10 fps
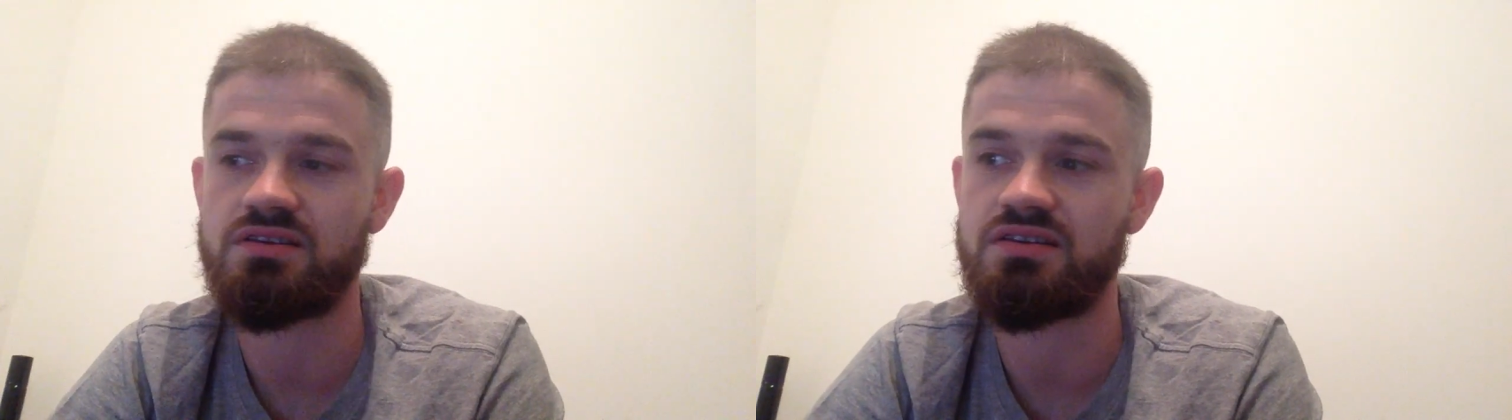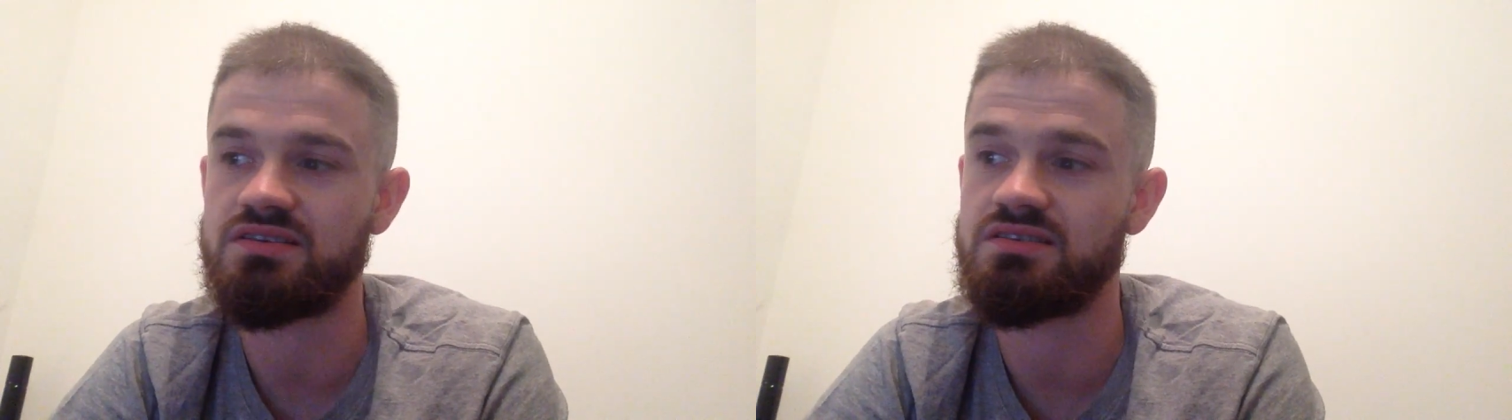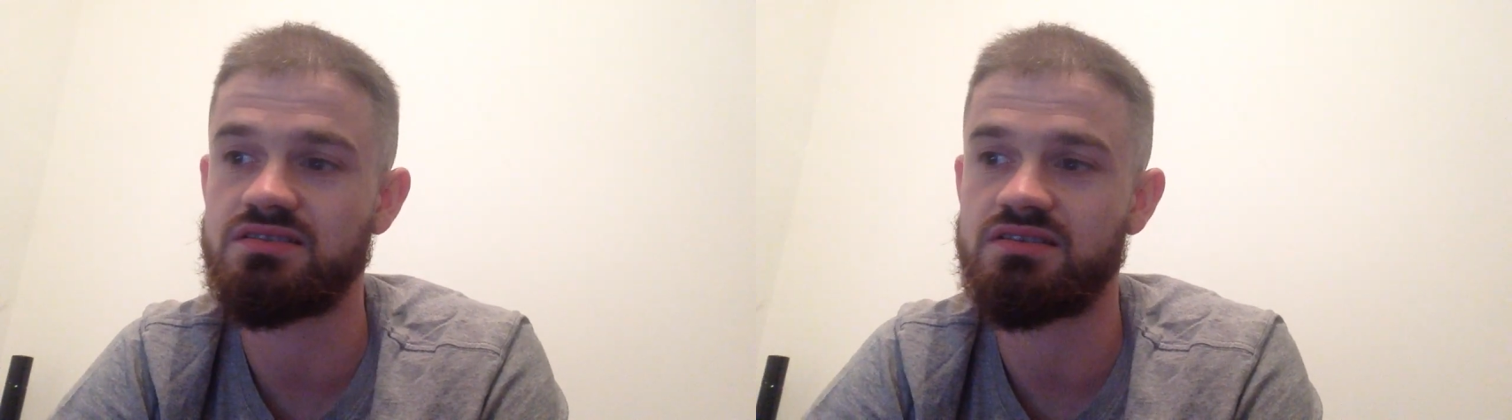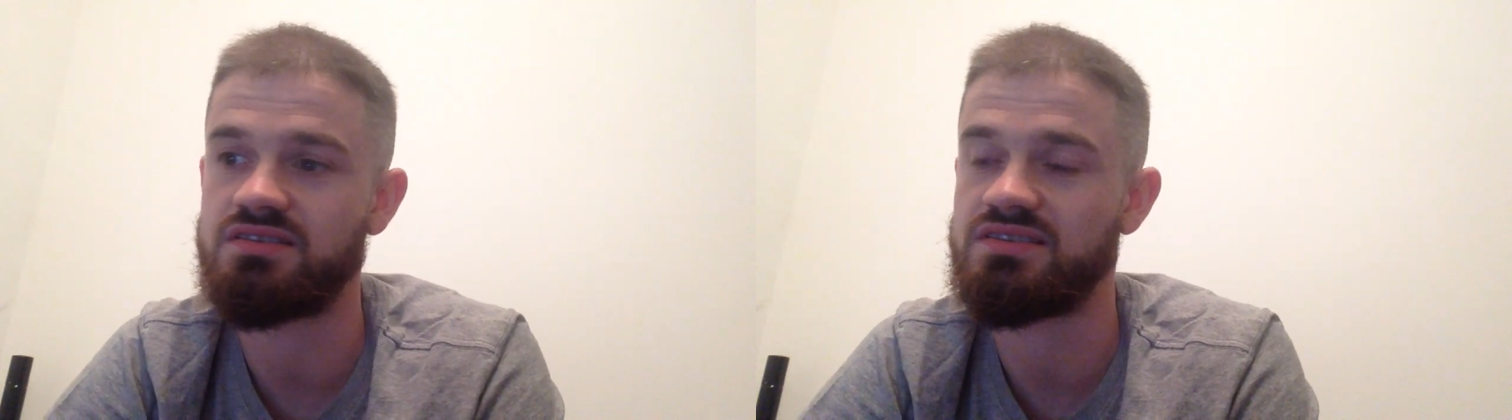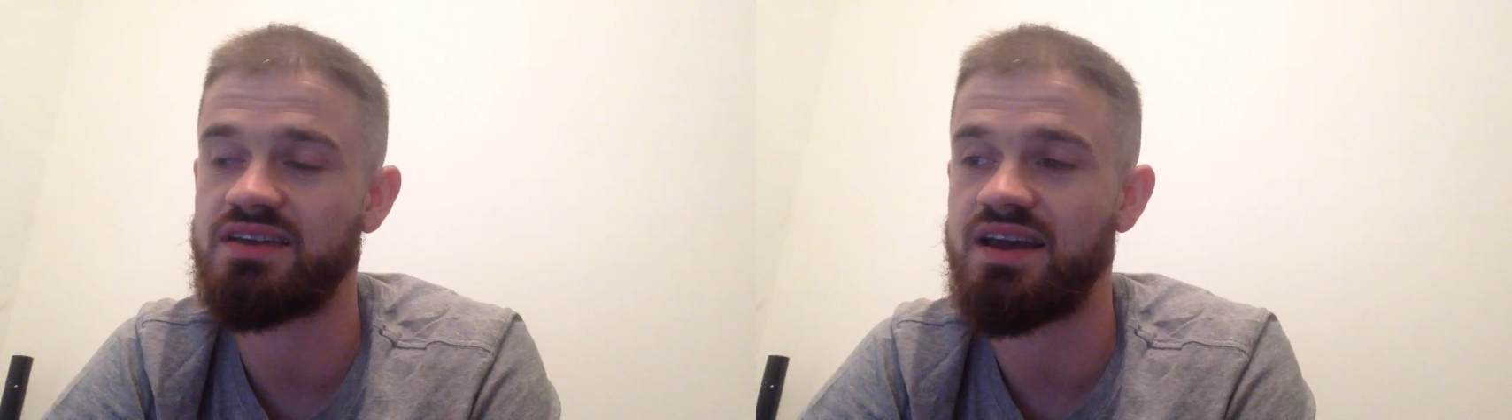It's
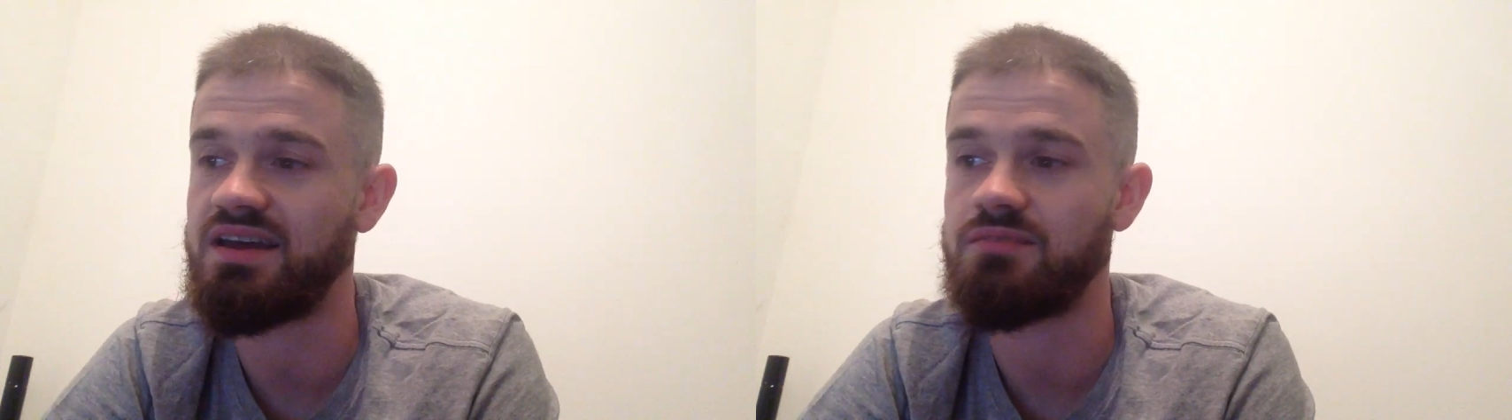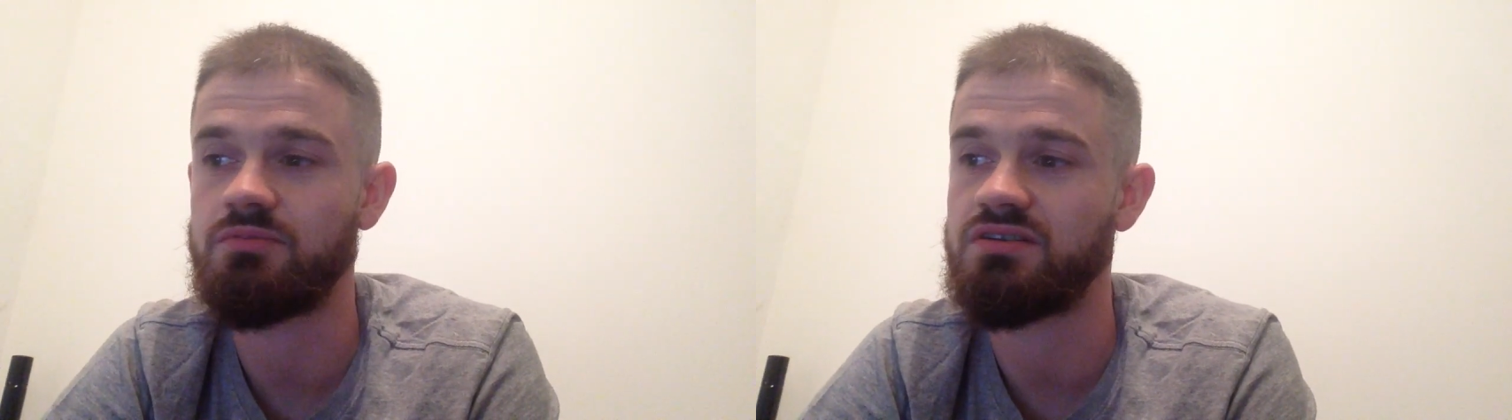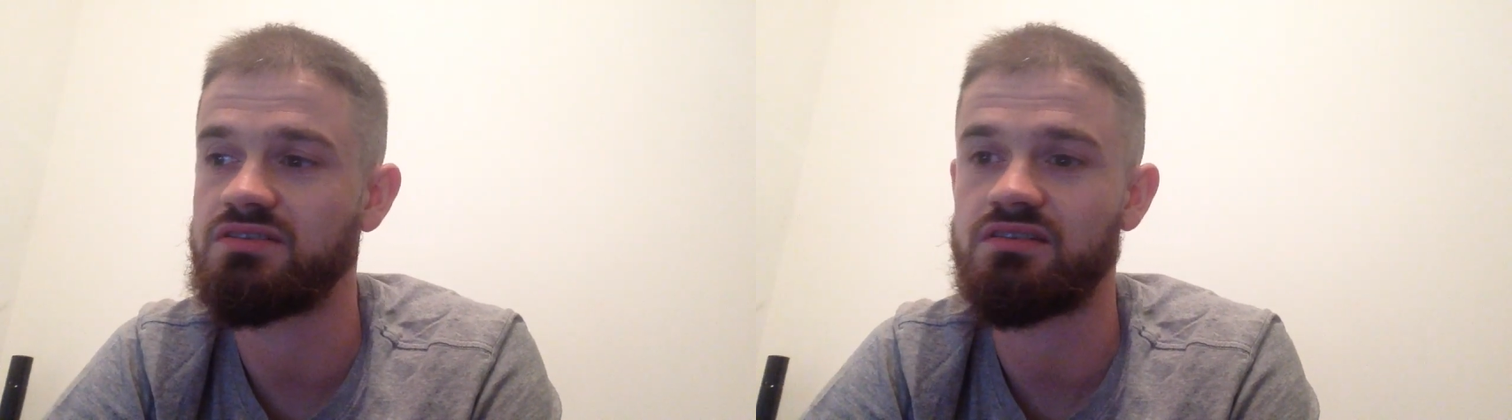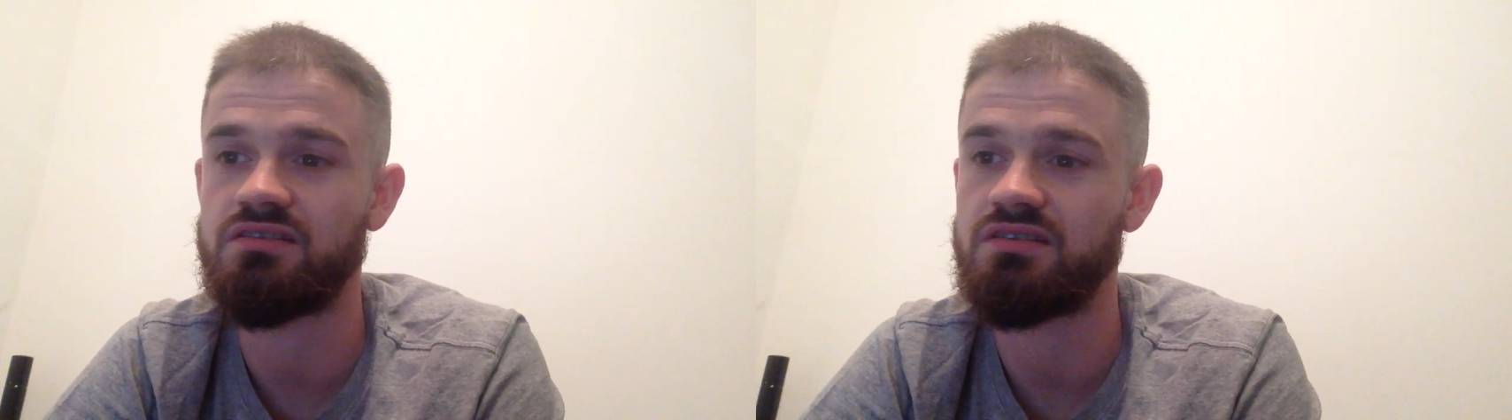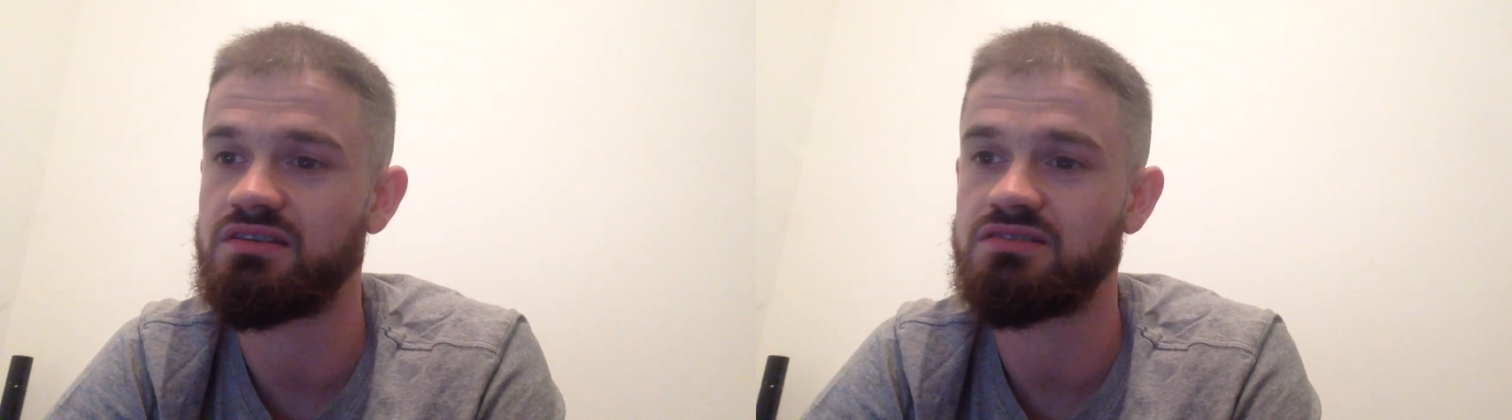sad, but it's
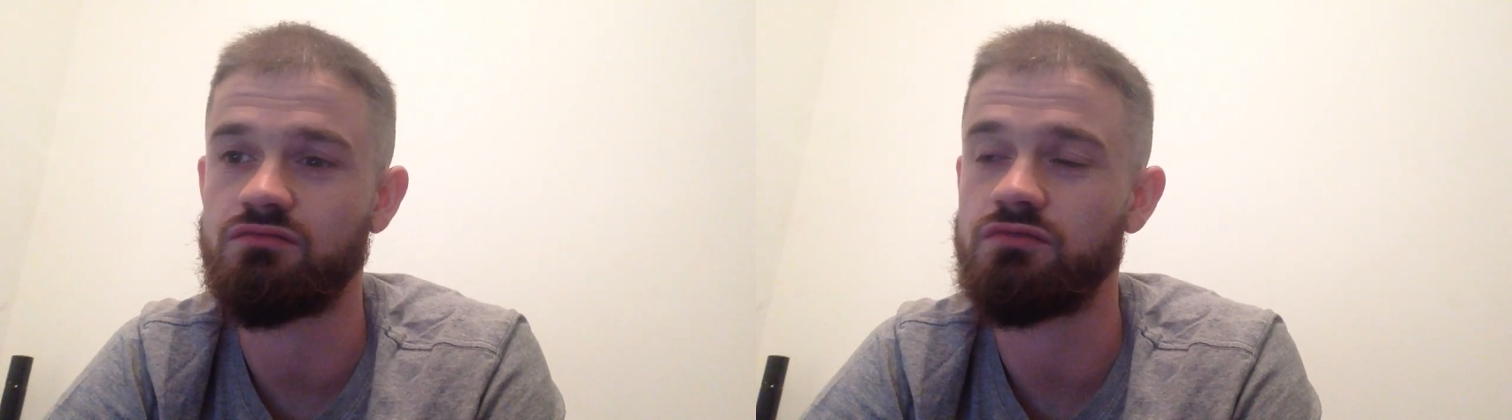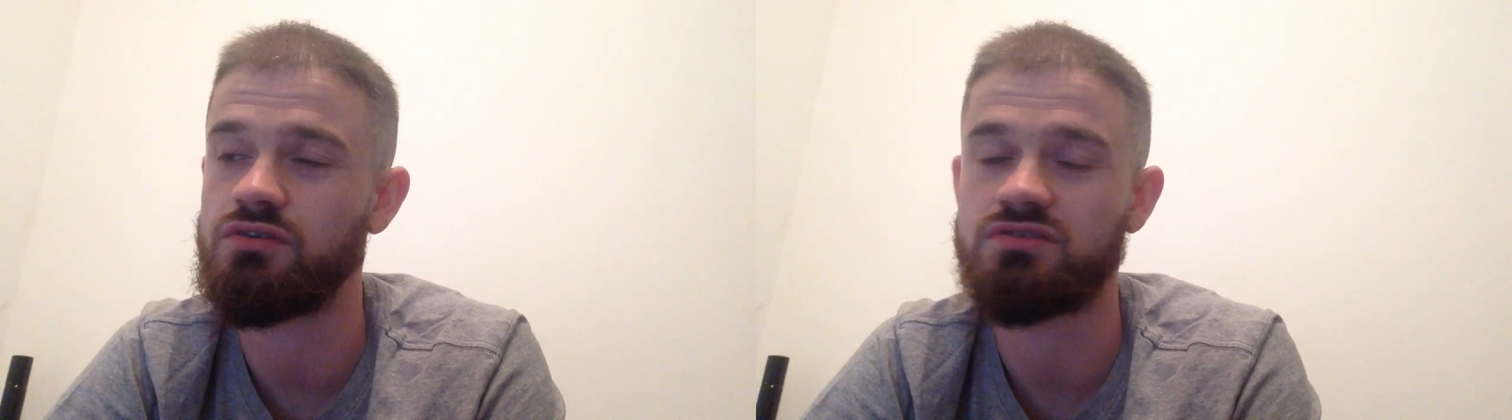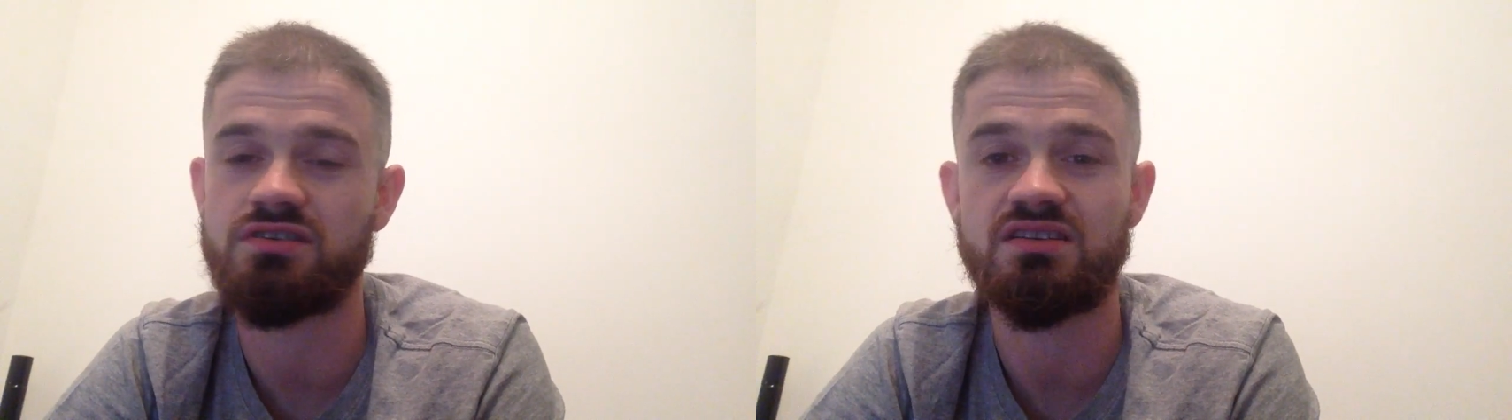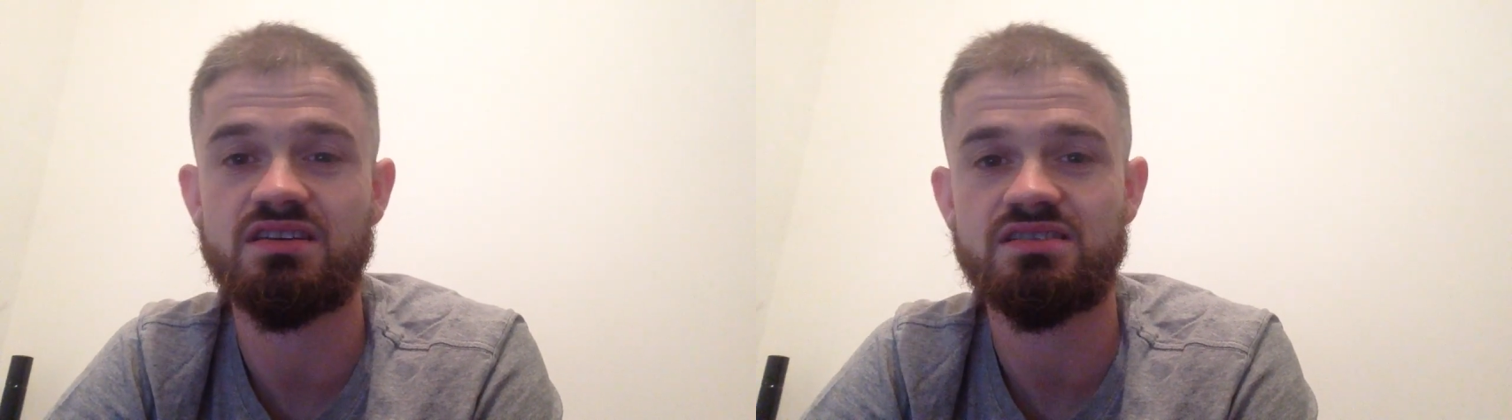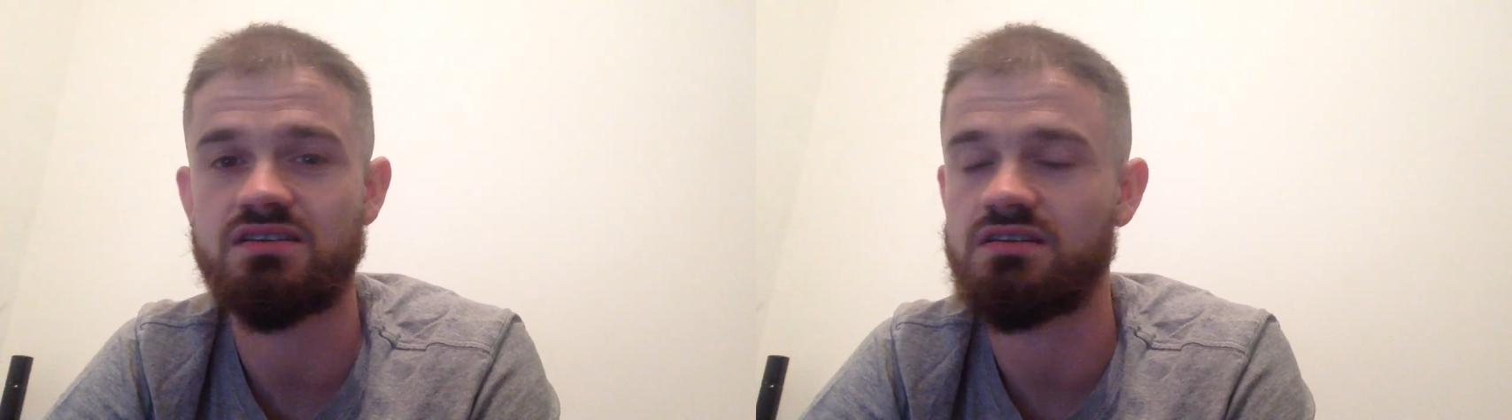a real
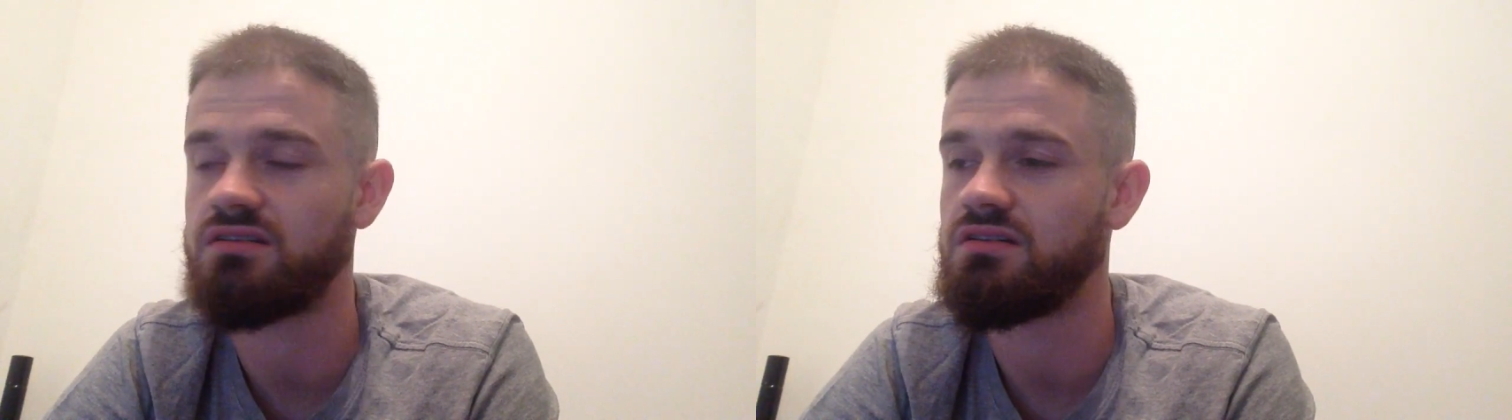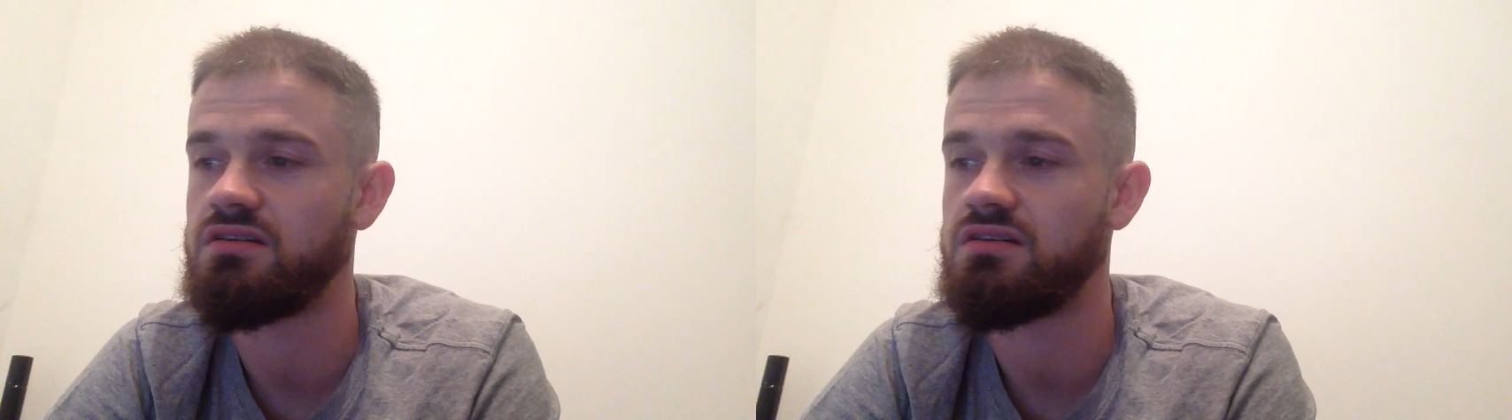statistic.